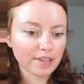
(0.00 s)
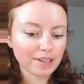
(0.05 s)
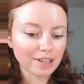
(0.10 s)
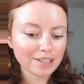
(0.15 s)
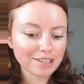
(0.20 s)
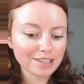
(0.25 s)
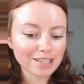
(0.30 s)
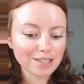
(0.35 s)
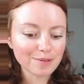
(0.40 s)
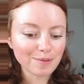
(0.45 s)

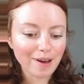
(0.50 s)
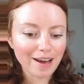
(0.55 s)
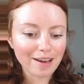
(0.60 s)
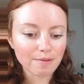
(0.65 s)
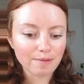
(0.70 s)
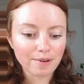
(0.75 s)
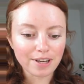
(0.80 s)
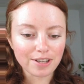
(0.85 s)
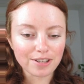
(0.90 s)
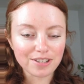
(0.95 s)
This is what
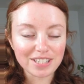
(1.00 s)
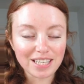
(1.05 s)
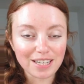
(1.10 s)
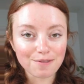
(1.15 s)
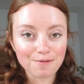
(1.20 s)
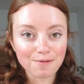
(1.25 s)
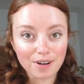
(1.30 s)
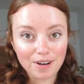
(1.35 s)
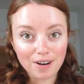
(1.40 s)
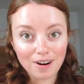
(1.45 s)
I've been
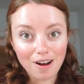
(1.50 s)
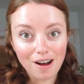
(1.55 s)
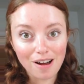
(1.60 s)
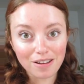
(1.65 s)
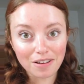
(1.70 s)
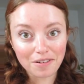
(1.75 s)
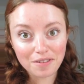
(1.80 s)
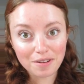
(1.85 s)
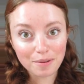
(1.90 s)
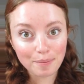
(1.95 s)
using for
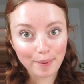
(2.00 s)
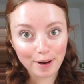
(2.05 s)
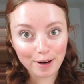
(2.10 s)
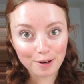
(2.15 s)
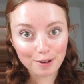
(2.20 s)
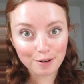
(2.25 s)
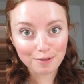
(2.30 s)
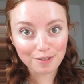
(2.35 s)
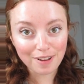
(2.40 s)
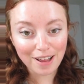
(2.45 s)
all of the
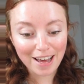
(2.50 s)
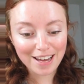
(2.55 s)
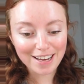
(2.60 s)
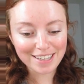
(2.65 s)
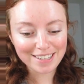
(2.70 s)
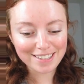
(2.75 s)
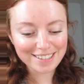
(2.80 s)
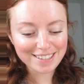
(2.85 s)
butterflies.